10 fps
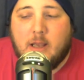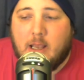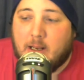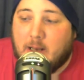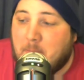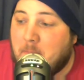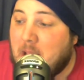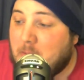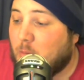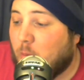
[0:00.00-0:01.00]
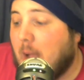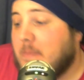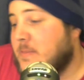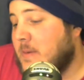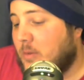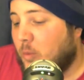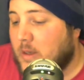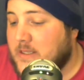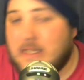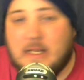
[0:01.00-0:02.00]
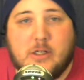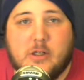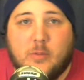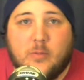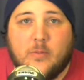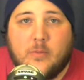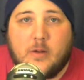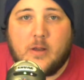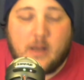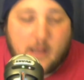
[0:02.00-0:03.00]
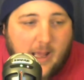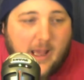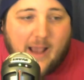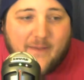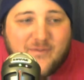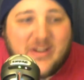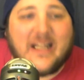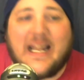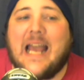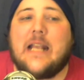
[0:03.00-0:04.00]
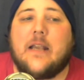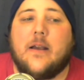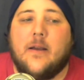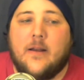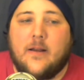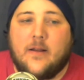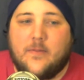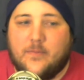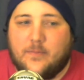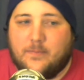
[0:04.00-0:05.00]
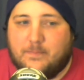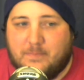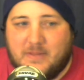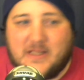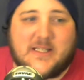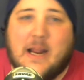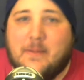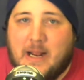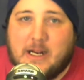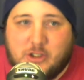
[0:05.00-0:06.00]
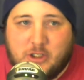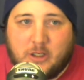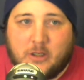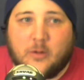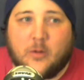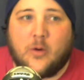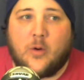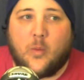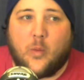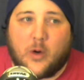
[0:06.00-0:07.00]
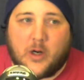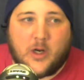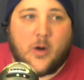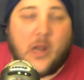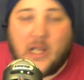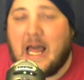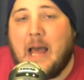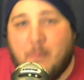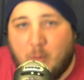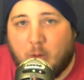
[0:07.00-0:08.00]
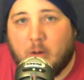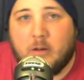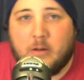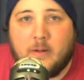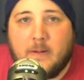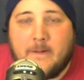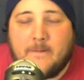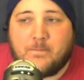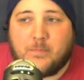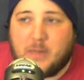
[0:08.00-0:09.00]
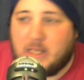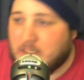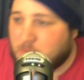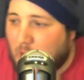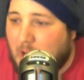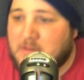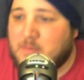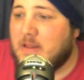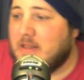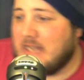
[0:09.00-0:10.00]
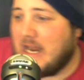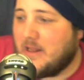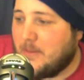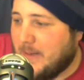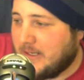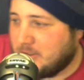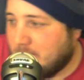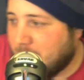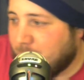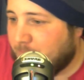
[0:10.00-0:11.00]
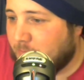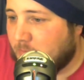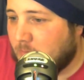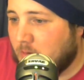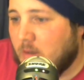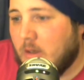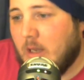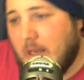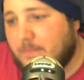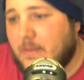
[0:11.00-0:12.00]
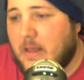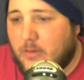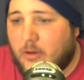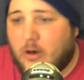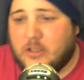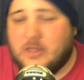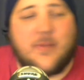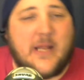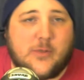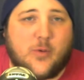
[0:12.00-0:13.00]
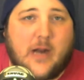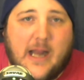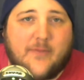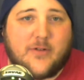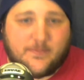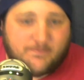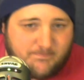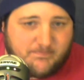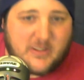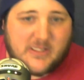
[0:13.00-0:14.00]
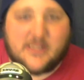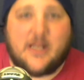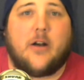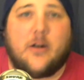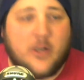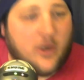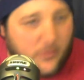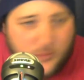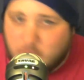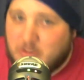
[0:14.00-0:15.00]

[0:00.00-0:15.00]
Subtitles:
And maybe Rob Smith was the issue. I feel like this time next year, we're going to know a lot more because Rob Smith is out of the picture. there are some things we're going to have to consider. You know, new